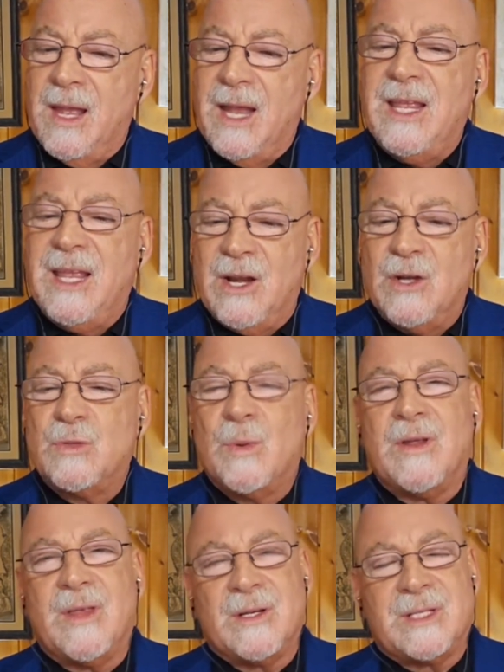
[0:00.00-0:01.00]
And here's
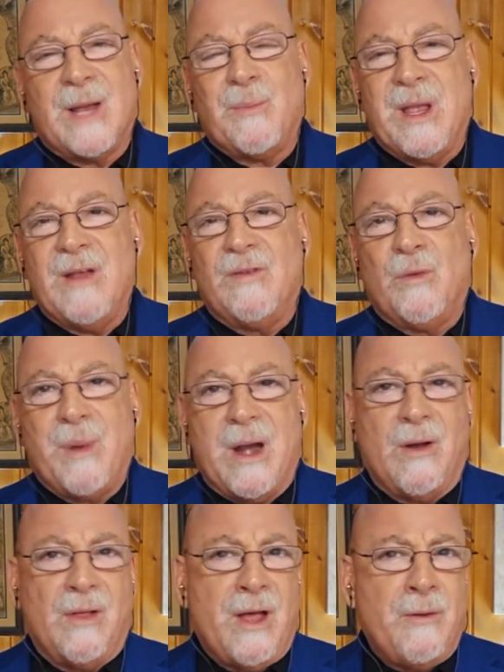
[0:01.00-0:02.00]
where there's that painful
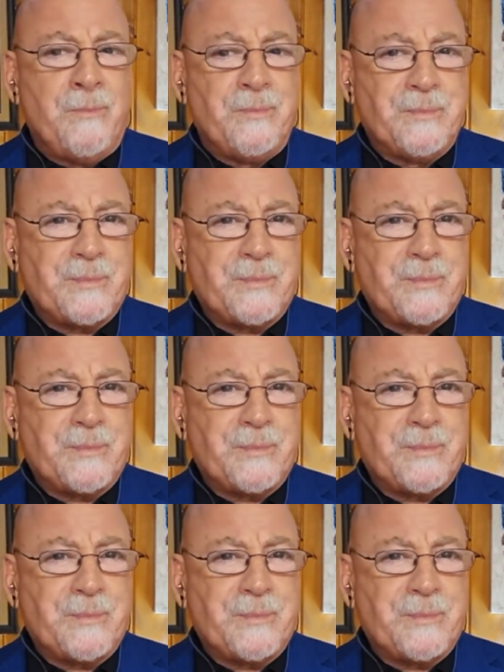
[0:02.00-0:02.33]
parallel